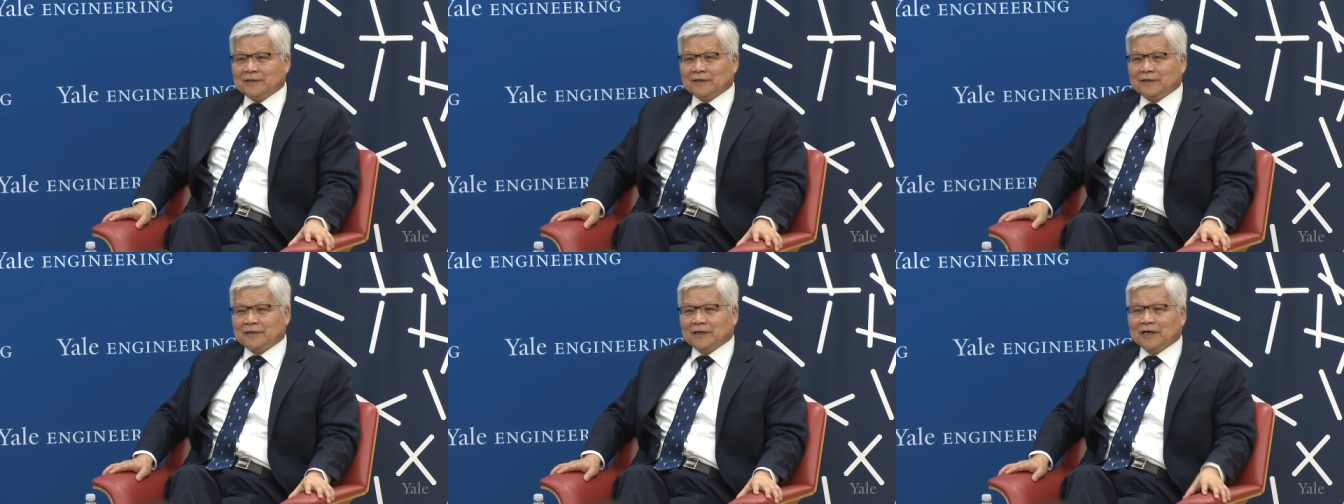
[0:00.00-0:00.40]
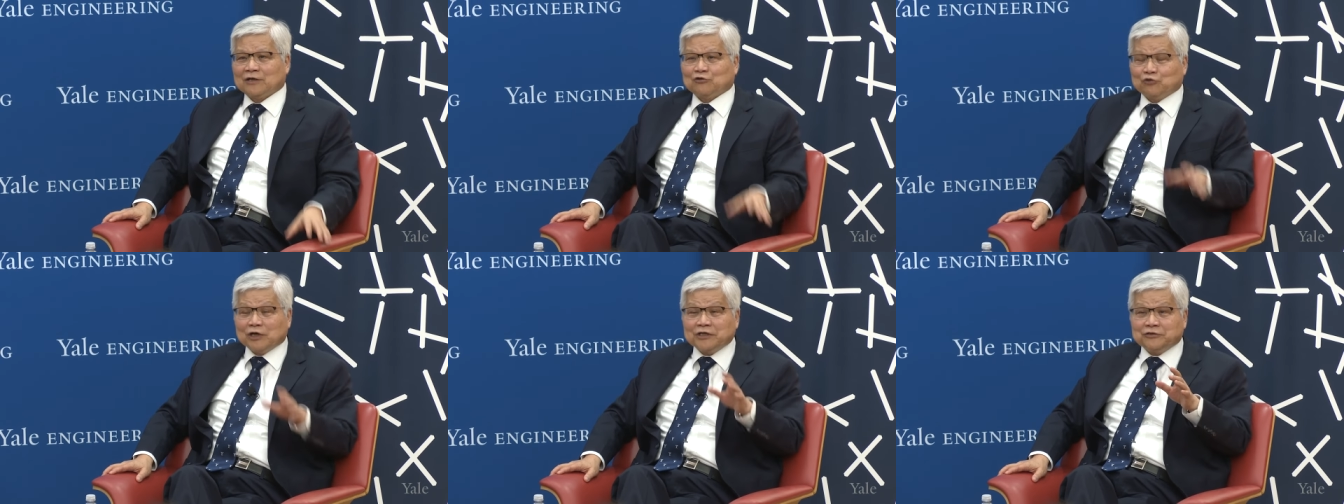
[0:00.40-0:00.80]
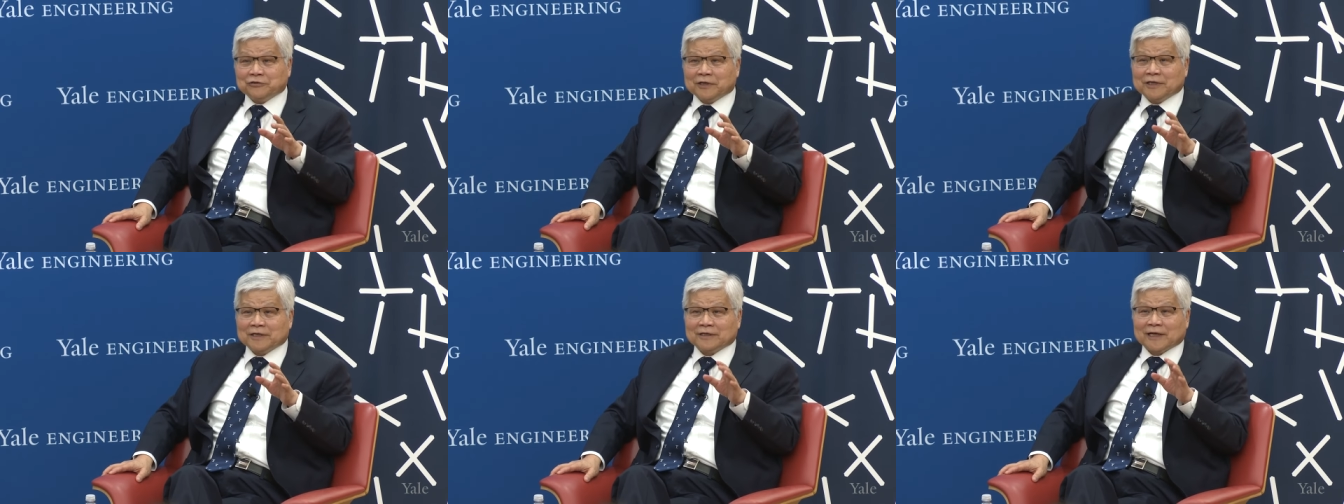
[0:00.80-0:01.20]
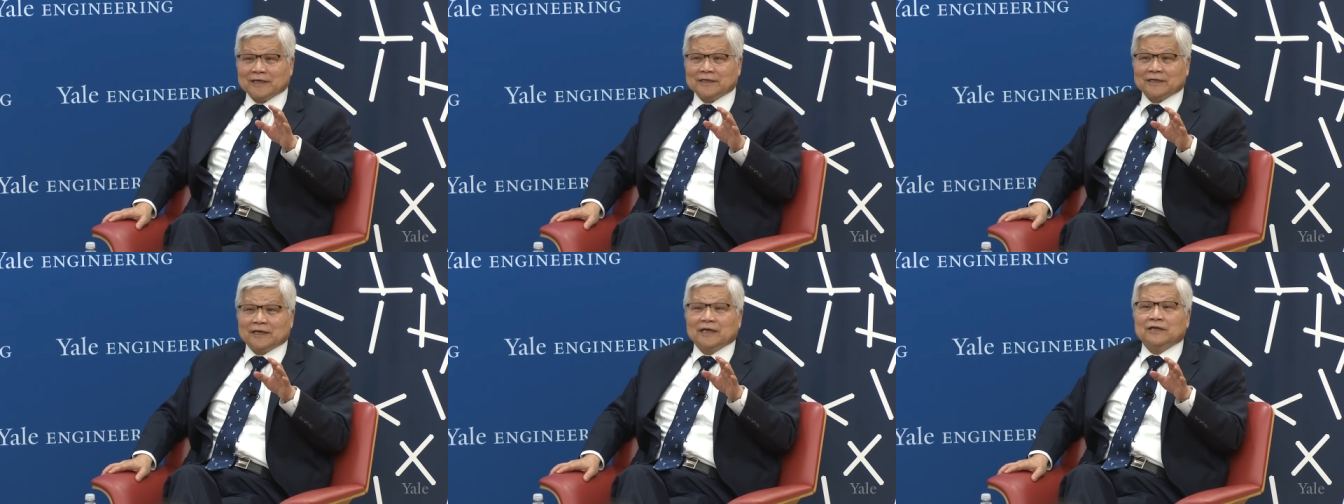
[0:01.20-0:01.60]
Uh, I graduated in
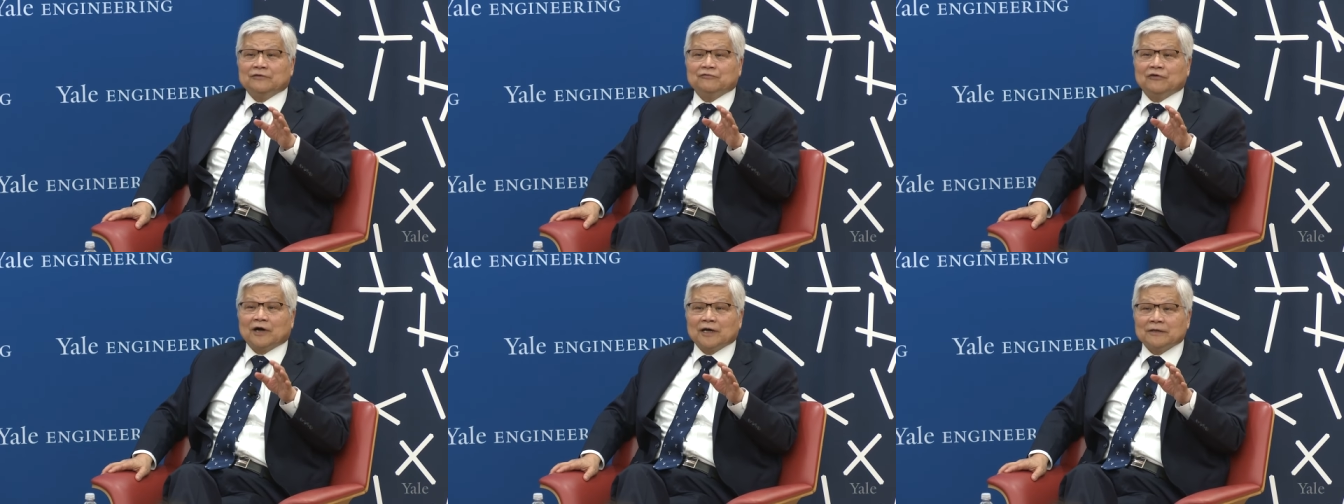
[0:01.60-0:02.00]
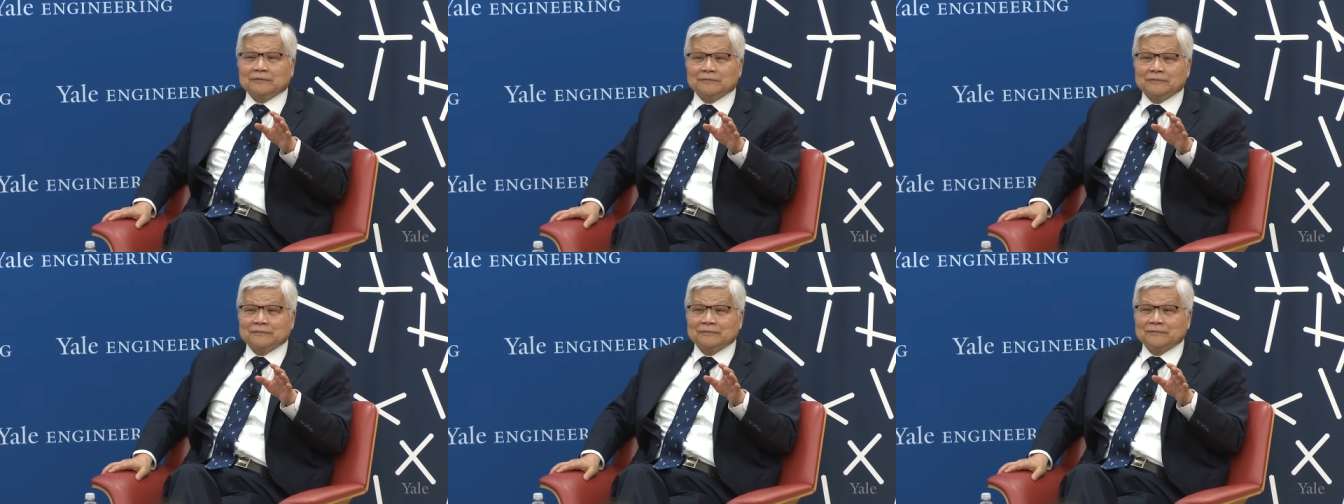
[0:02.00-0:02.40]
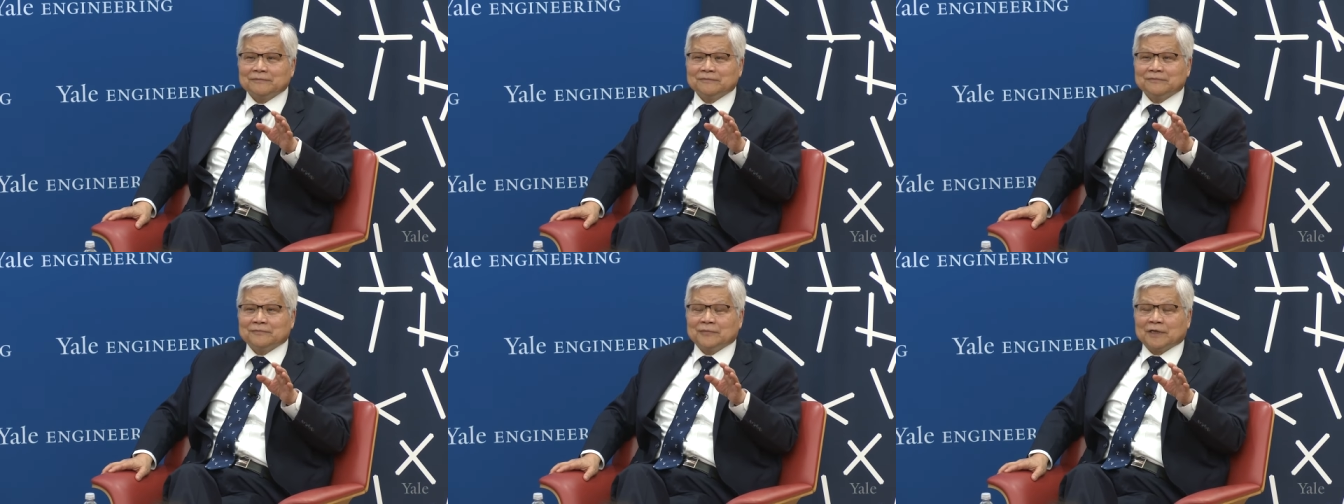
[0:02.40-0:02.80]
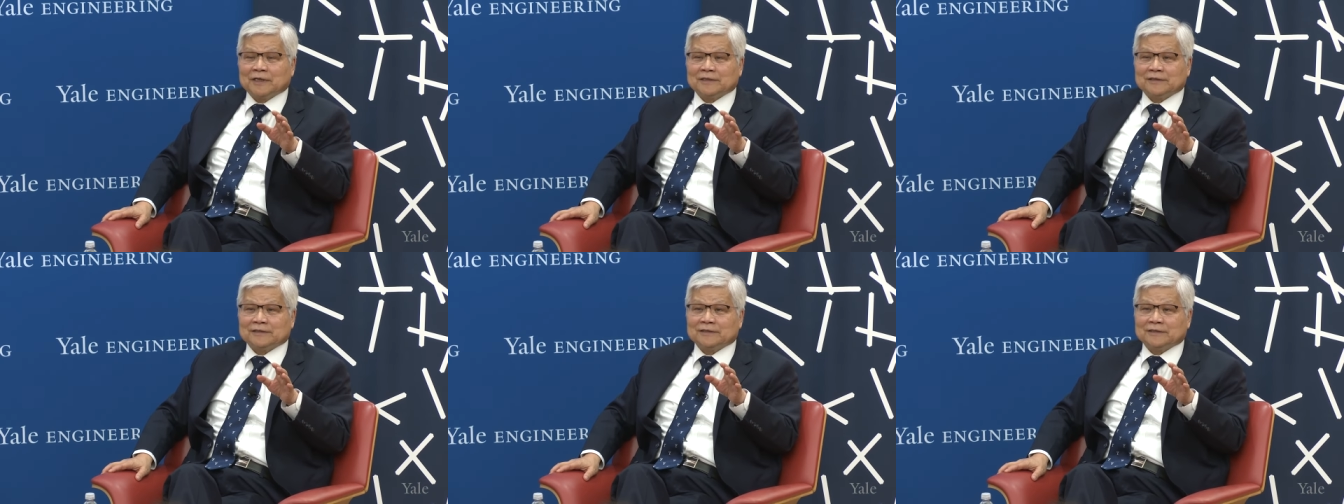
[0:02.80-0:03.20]
1985,
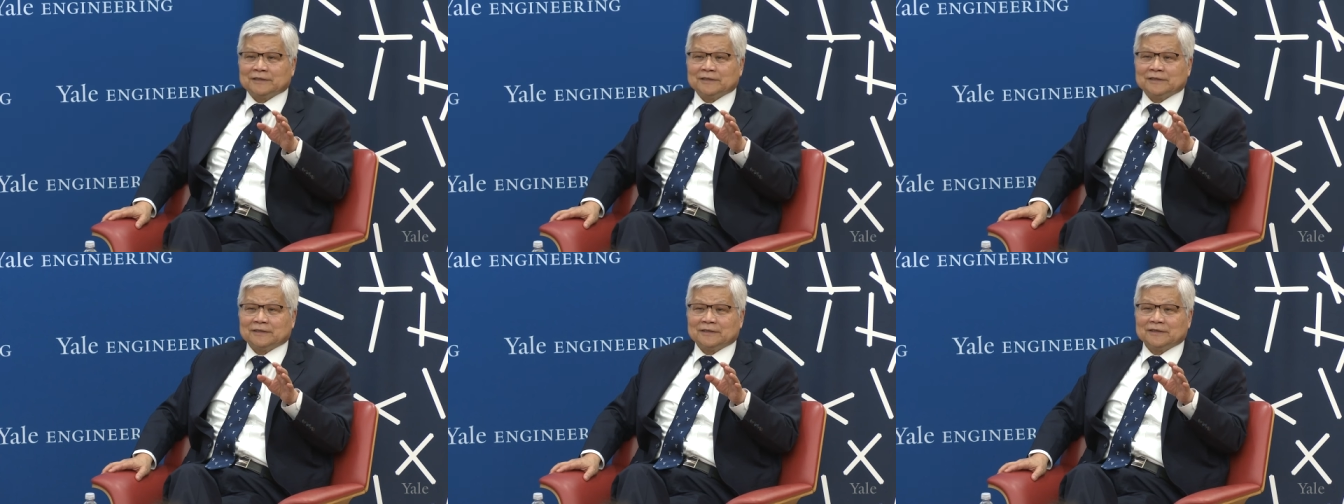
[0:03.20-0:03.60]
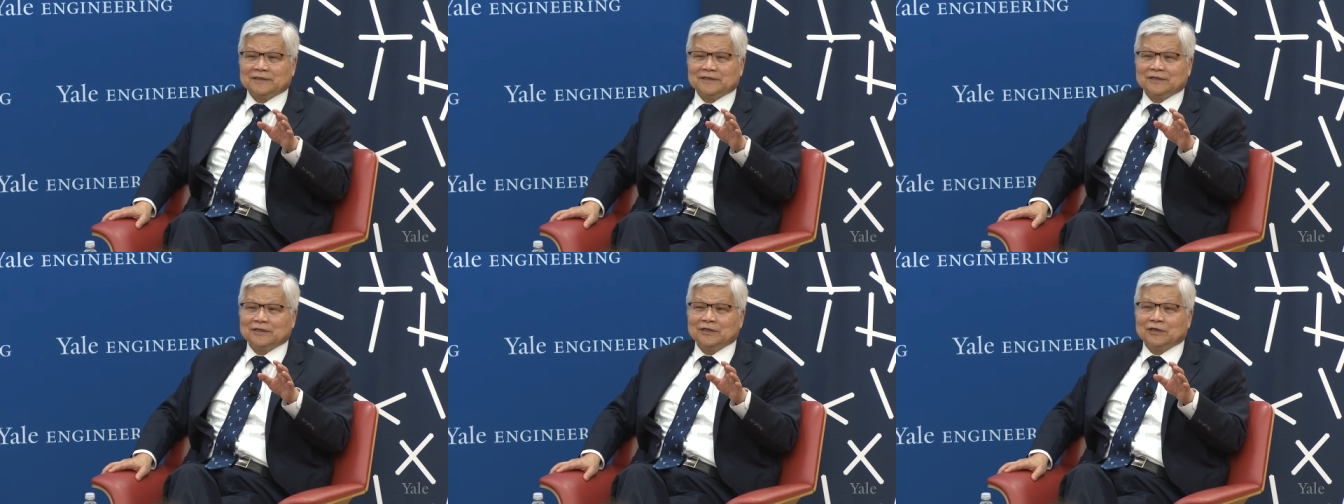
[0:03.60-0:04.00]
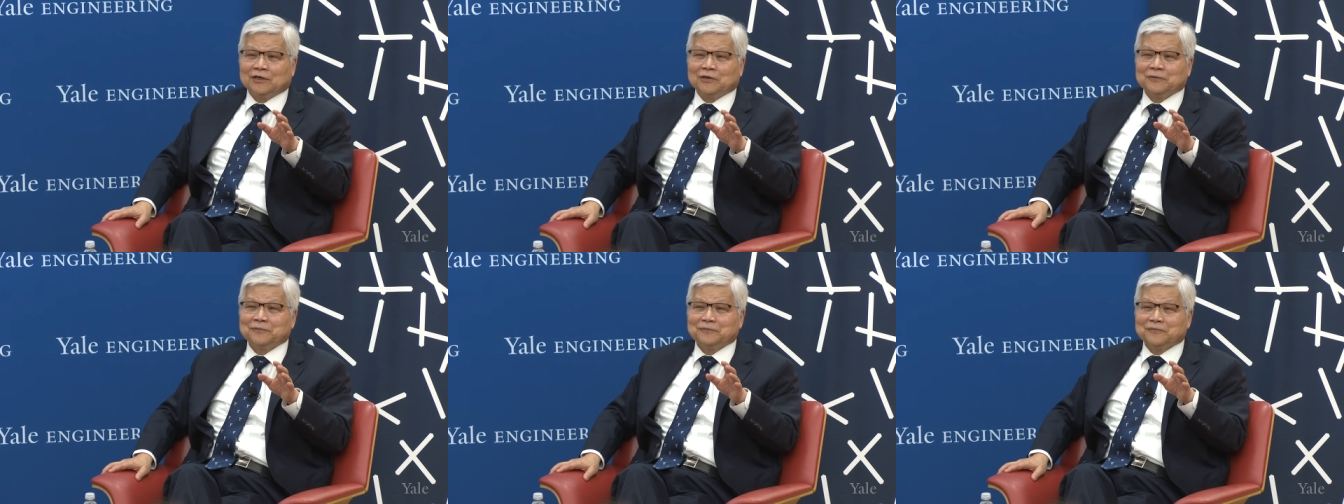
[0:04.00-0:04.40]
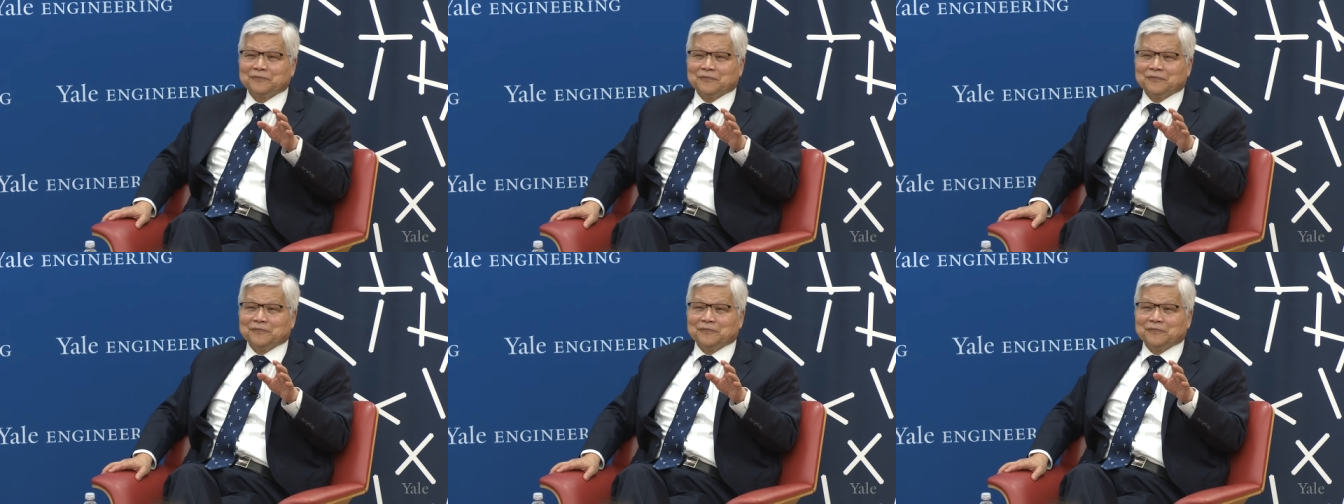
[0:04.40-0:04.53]
but, uh, you know,